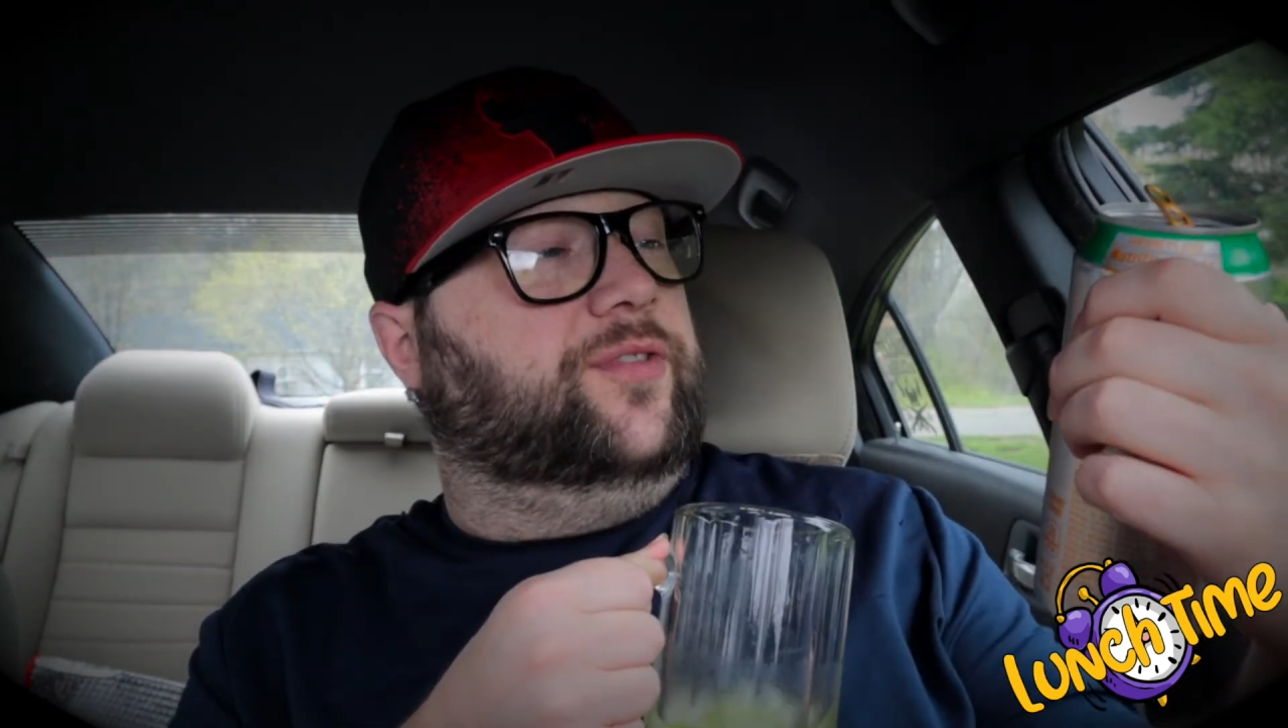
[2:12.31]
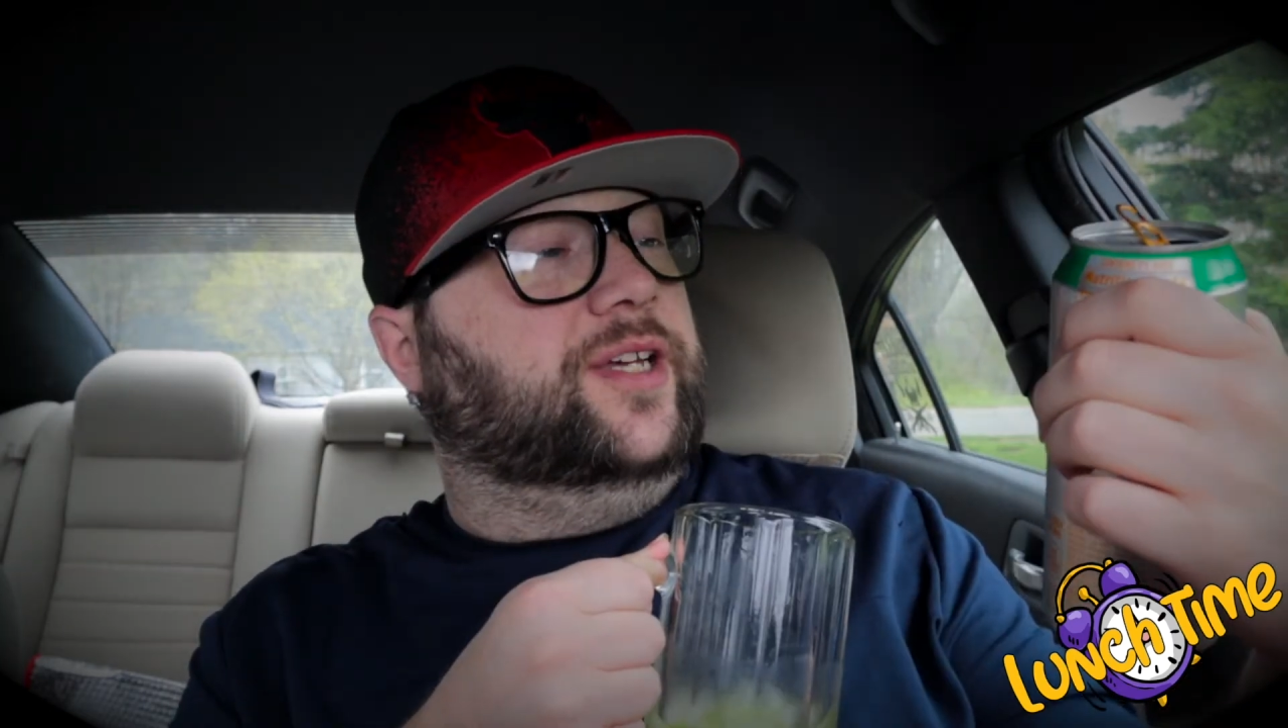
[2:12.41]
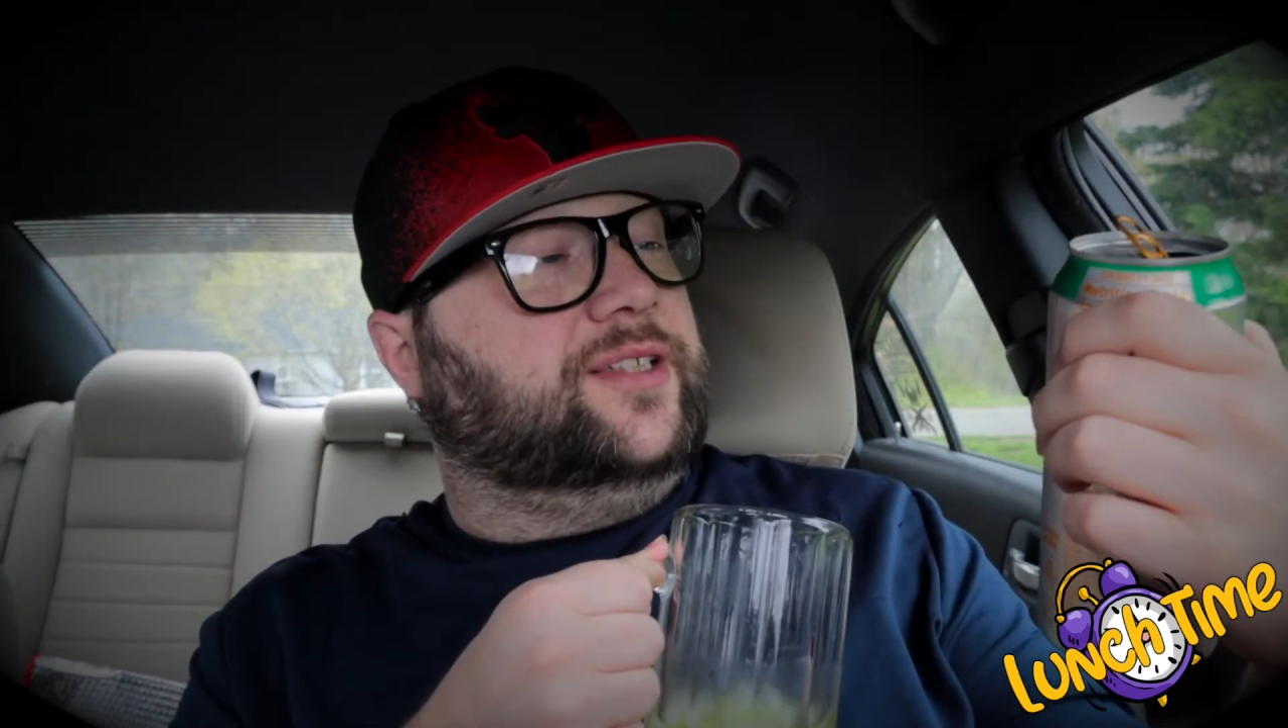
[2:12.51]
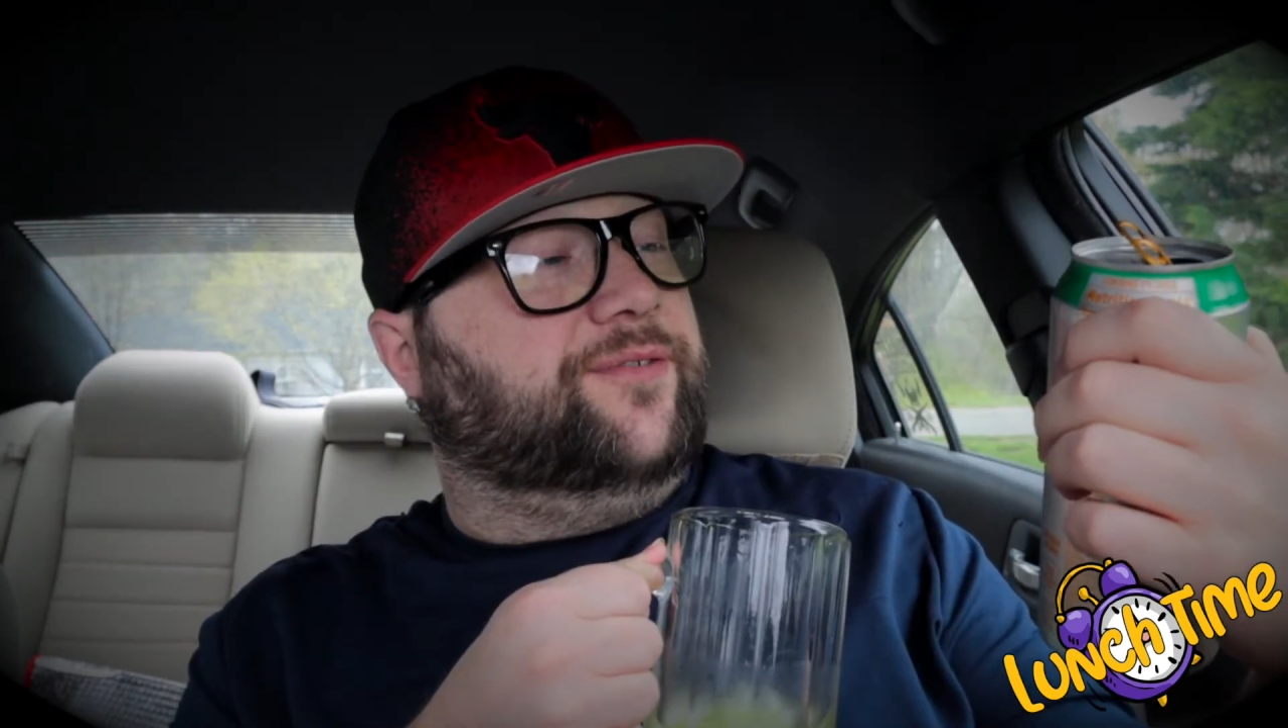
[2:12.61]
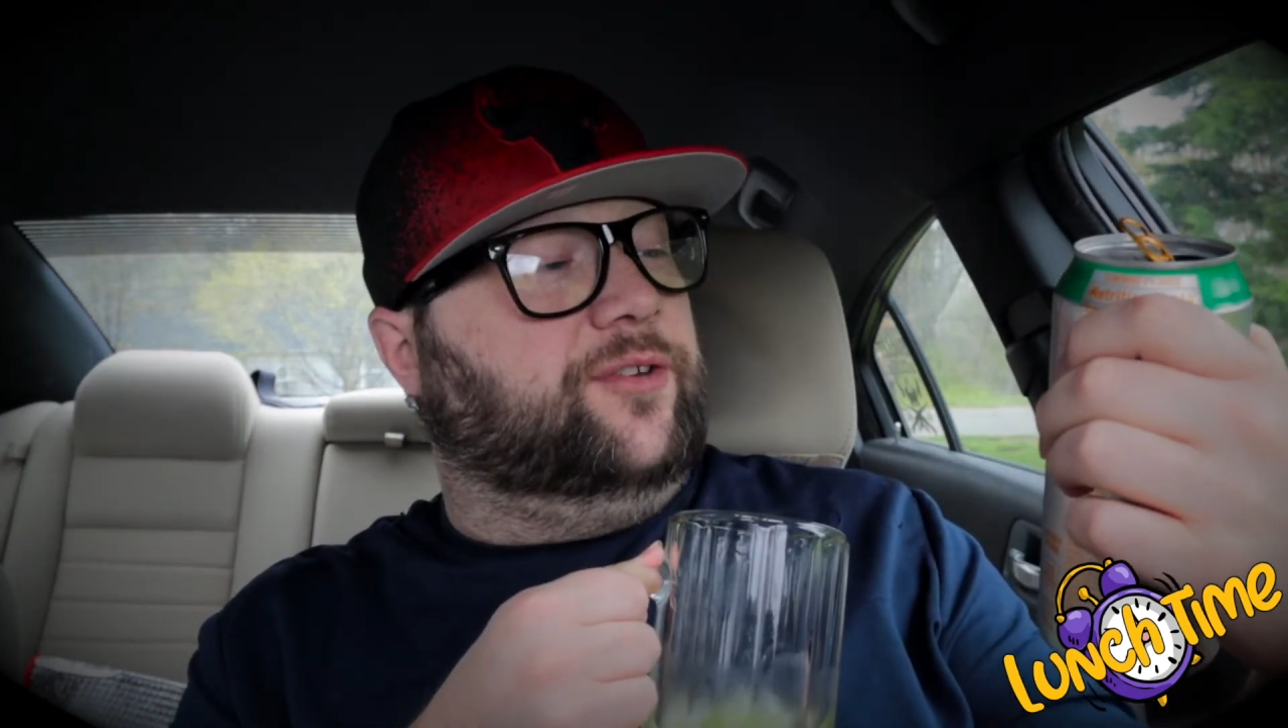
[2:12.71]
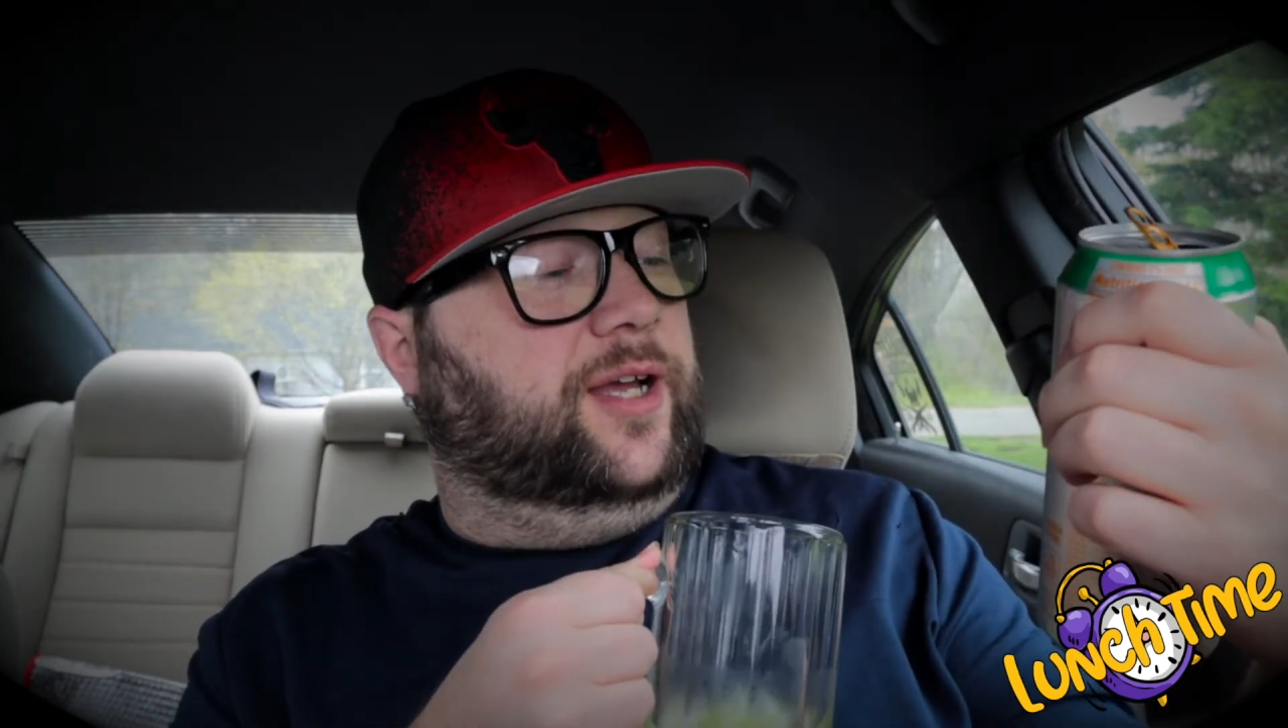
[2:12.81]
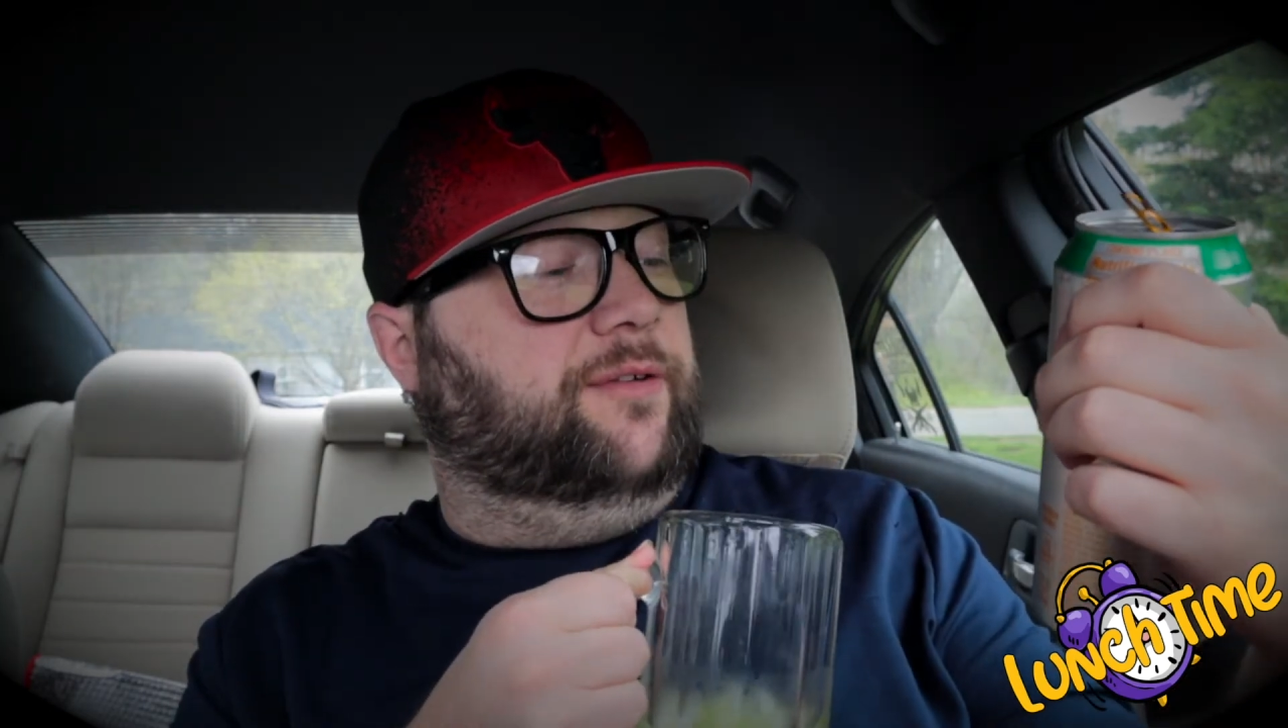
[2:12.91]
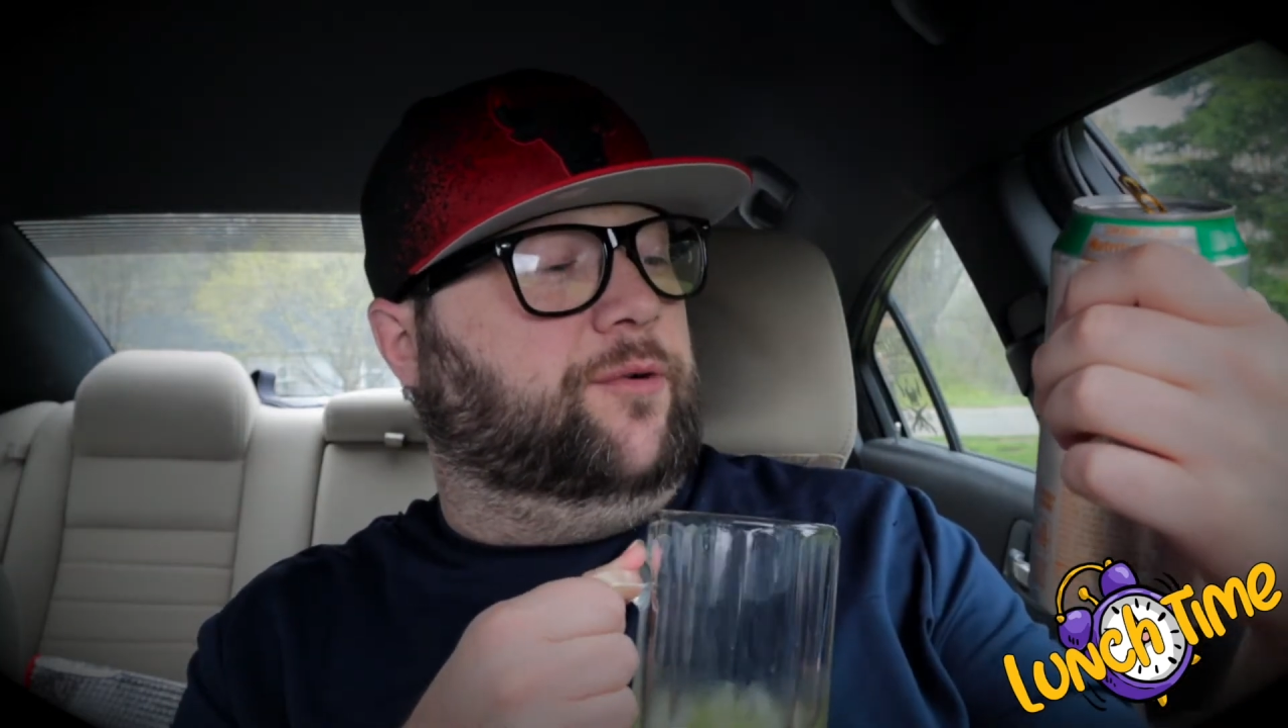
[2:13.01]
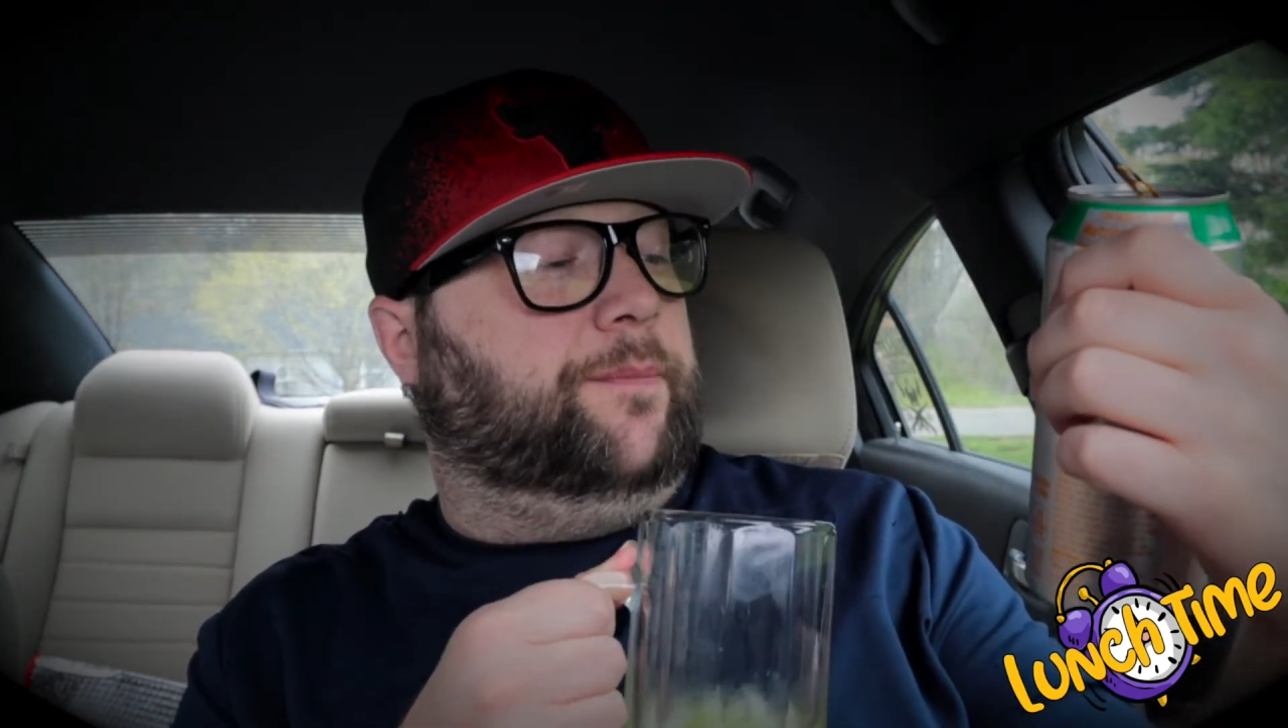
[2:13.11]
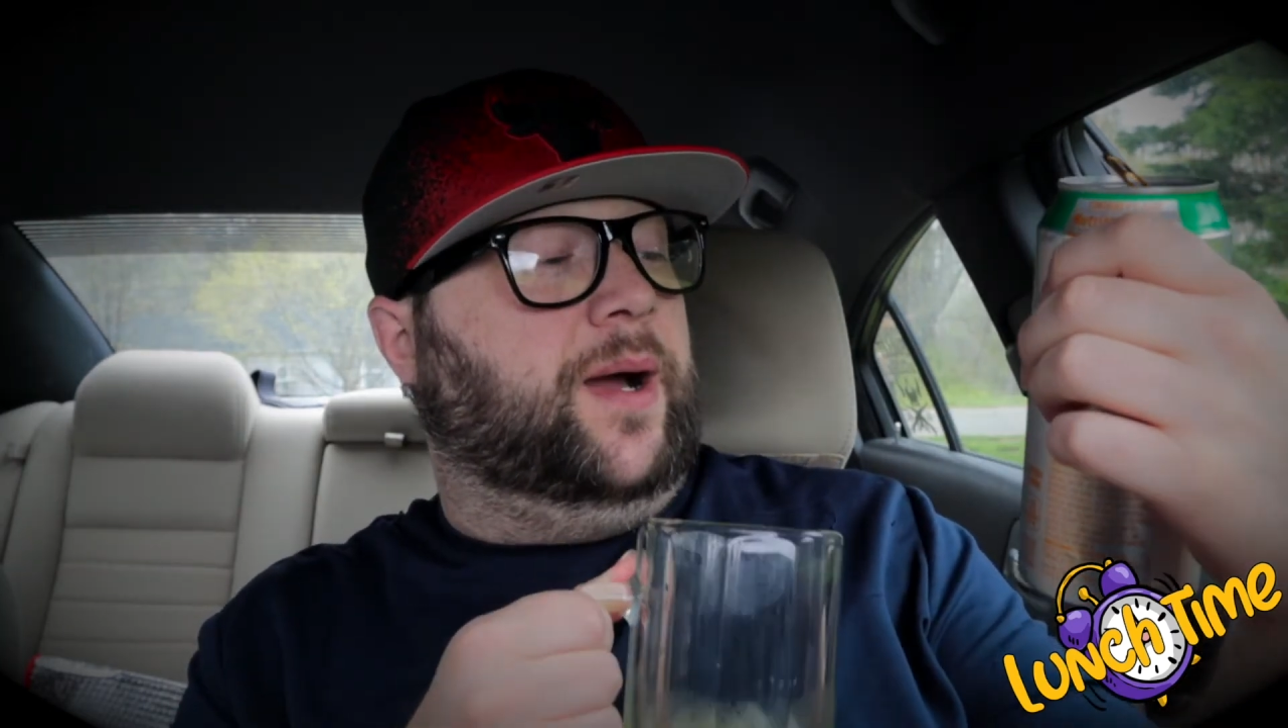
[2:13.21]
this flavor,